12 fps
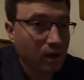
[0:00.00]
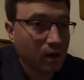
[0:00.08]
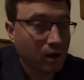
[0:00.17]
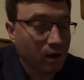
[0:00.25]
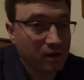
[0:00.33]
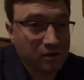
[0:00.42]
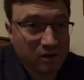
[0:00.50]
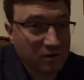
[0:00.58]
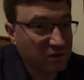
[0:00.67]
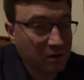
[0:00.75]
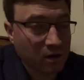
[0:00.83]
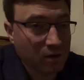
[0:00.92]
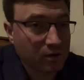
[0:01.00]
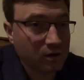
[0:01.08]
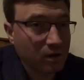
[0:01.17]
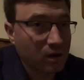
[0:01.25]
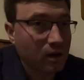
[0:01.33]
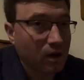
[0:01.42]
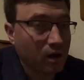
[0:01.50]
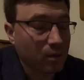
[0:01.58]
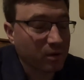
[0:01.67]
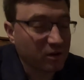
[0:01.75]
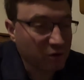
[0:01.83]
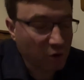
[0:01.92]
It's easy to cut,
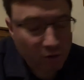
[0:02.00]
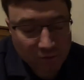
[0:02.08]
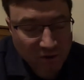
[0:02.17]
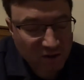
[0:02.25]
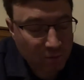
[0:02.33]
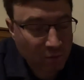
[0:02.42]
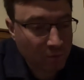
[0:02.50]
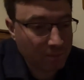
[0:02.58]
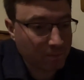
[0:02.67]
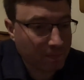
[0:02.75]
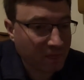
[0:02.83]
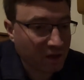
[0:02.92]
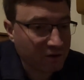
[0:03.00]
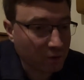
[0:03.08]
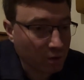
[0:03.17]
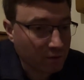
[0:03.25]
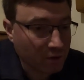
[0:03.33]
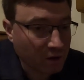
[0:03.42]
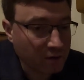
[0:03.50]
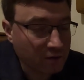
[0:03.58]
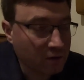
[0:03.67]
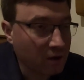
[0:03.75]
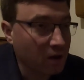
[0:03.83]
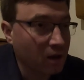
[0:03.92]
but it's not as flexible as I would have
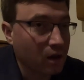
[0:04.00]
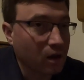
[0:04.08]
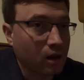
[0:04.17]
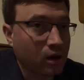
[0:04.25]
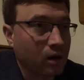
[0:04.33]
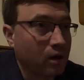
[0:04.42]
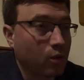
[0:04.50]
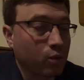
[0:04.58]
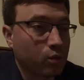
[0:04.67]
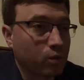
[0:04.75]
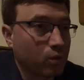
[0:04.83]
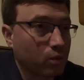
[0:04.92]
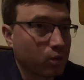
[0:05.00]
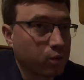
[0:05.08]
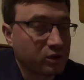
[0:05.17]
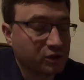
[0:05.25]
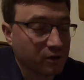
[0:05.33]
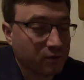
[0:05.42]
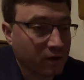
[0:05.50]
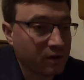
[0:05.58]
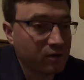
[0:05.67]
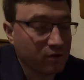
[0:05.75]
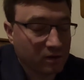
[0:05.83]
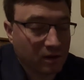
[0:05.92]
liked, which is
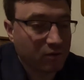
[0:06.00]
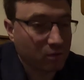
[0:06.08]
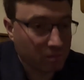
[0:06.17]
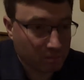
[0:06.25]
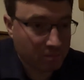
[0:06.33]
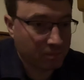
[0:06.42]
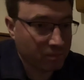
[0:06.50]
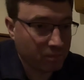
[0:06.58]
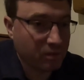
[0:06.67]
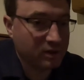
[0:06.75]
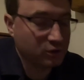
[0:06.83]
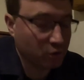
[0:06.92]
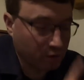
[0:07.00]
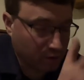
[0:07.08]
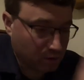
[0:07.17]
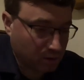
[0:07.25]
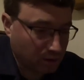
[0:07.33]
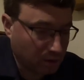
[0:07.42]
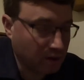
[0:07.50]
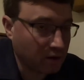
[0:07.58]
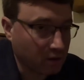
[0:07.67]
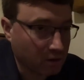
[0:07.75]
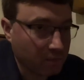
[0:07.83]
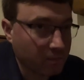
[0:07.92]
fine. You just have to make sure you get
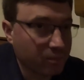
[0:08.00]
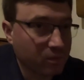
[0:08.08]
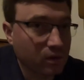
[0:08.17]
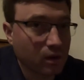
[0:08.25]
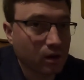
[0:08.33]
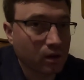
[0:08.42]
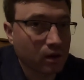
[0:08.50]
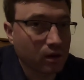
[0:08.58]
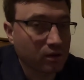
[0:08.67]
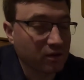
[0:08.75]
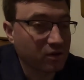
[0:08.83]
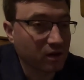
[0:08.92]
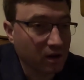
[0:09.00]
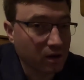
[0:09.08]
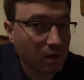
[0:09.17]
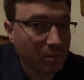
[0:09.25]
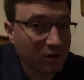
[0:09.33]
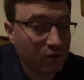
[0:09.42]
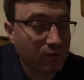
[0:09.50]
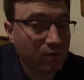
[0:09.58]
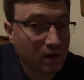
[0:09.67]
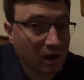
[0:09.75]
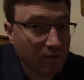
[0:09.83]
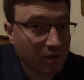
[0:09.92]
a decent amount of
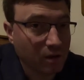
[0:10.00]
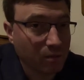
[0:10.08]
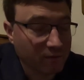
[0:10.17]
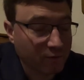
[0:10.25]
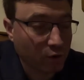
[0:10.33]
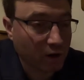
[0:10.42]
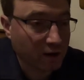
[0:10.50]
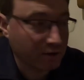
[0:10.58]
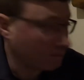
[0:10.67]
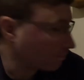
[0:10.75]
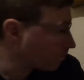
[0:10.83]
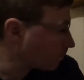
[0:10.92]
leveling beforehand.